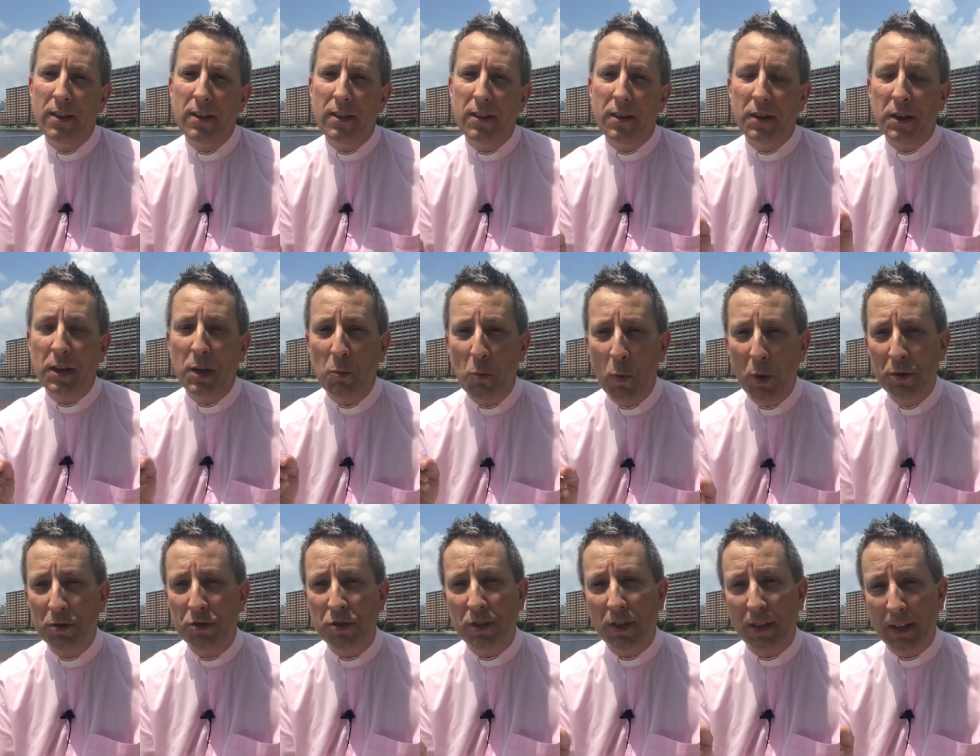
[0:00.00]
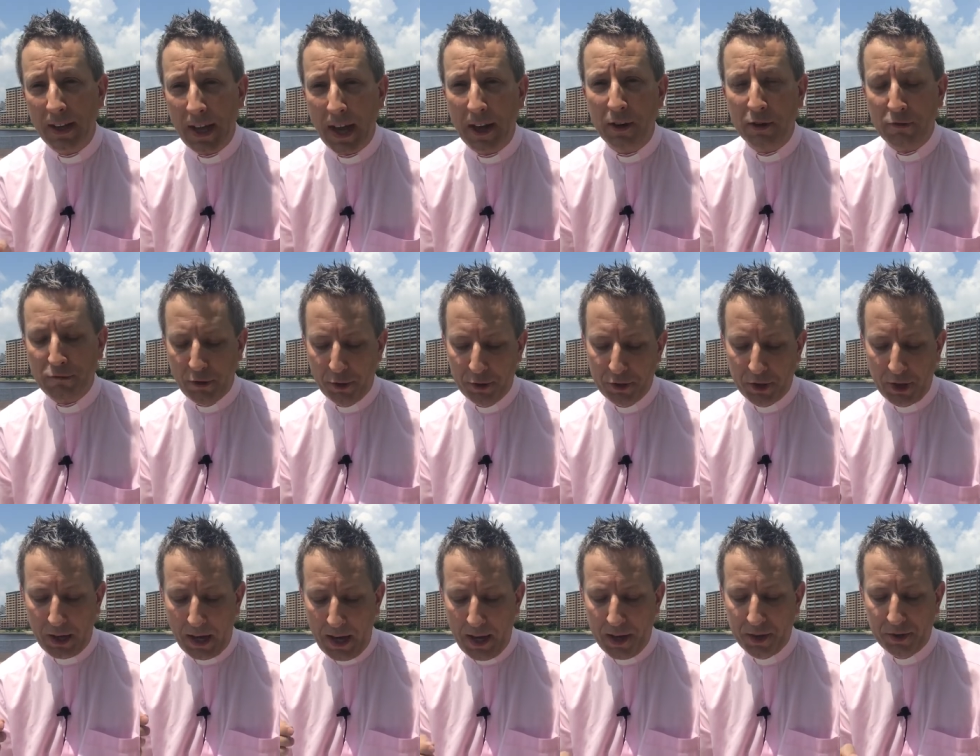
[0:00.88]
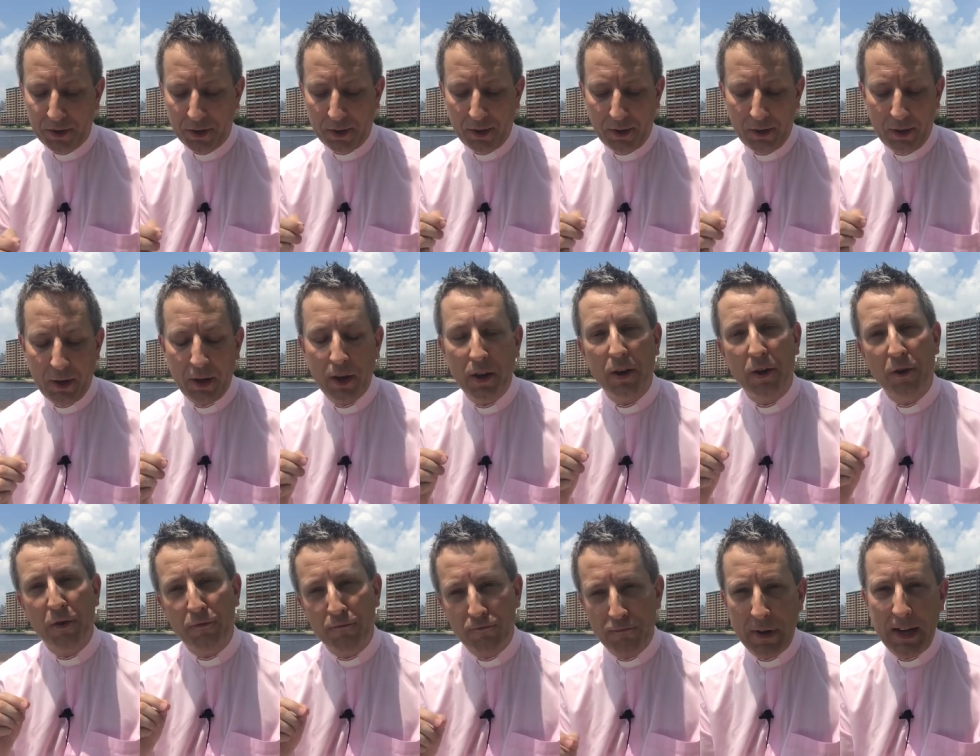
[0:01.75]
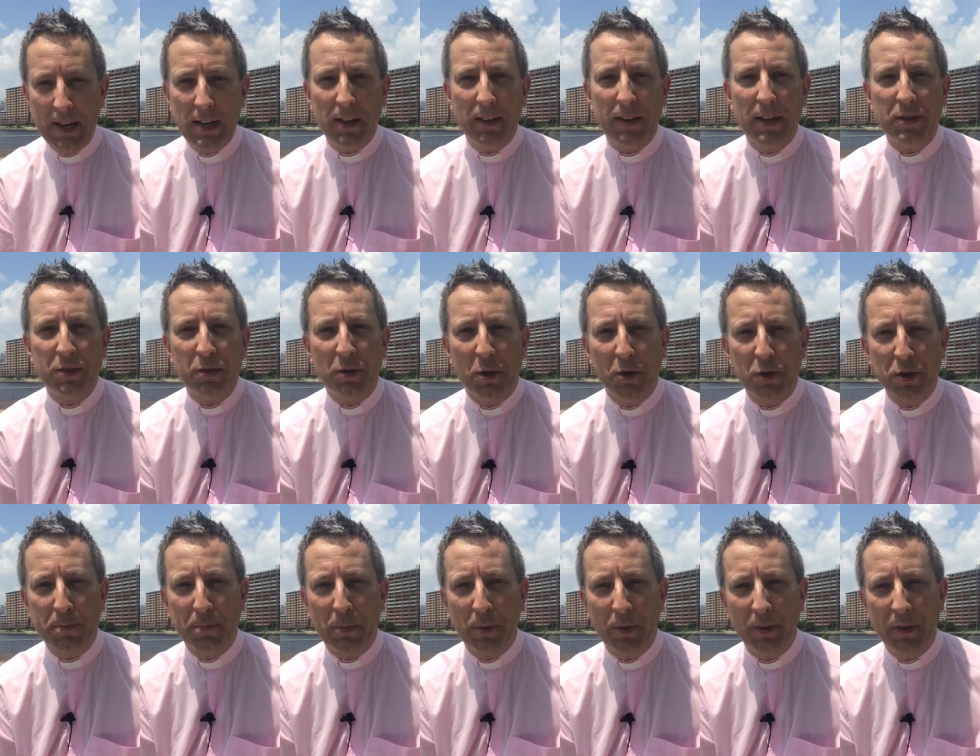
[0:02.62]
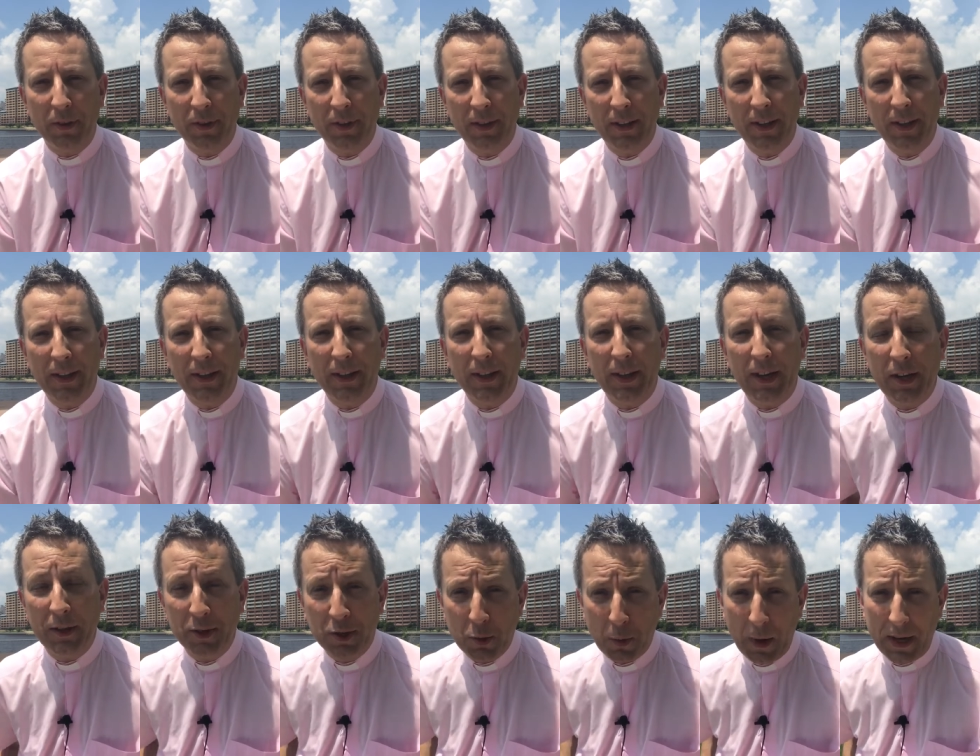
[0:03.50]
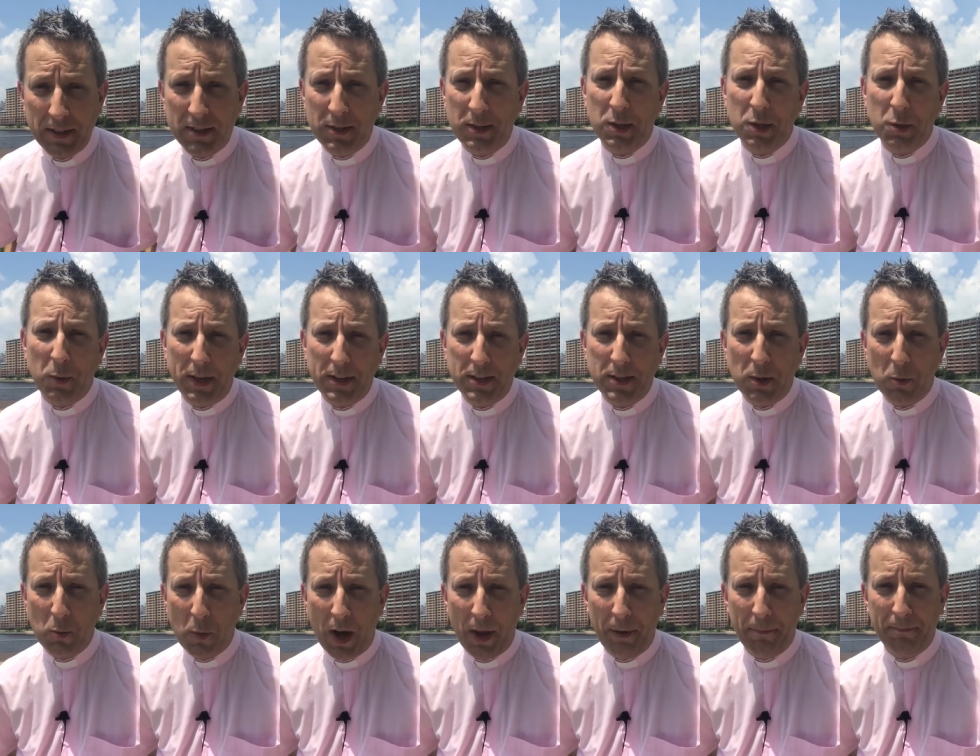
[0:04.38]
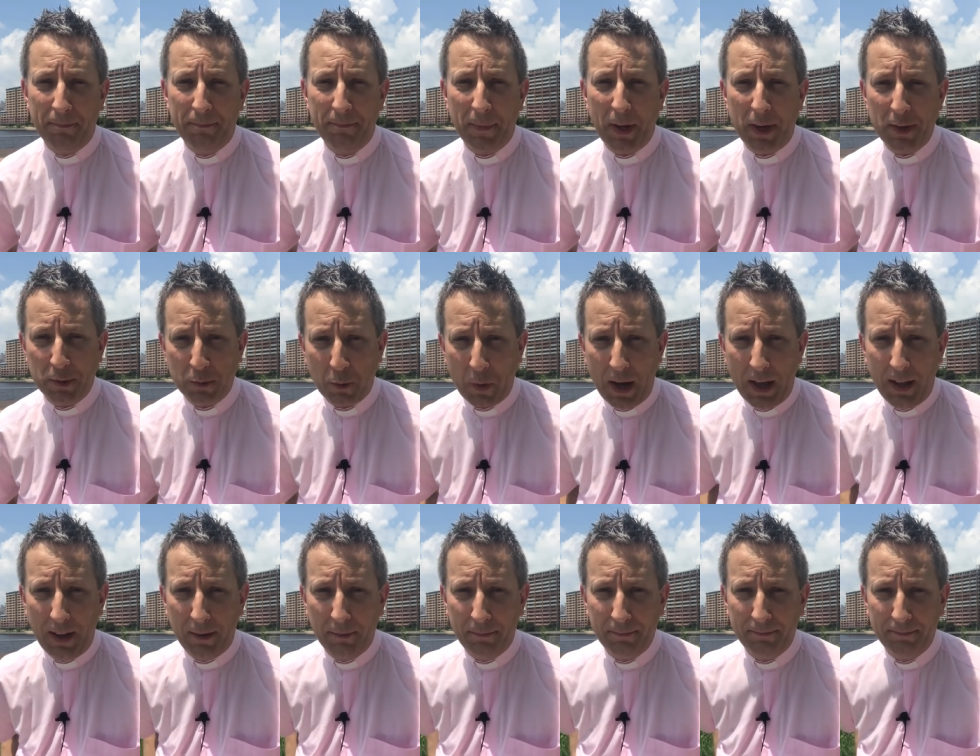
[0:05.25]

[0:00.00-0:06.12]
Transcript: that he wants to get across to us reading this gospel in 2021 as well.